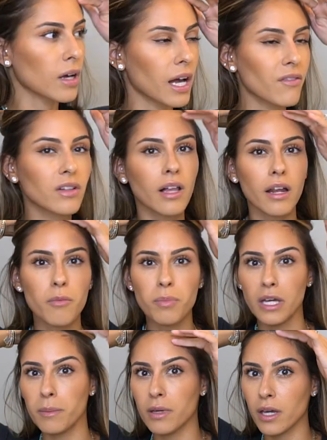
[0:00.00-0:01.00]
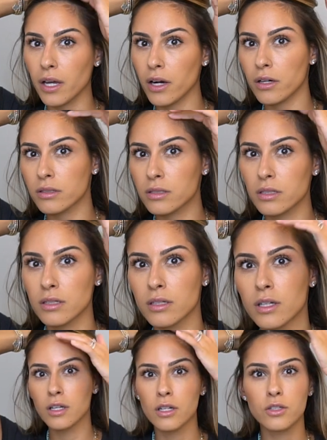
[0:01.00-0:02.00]
I have a lot of baby hairs,
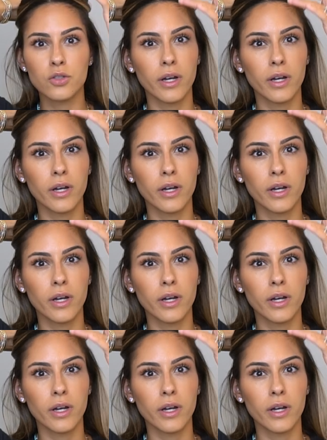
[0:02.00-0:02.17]
so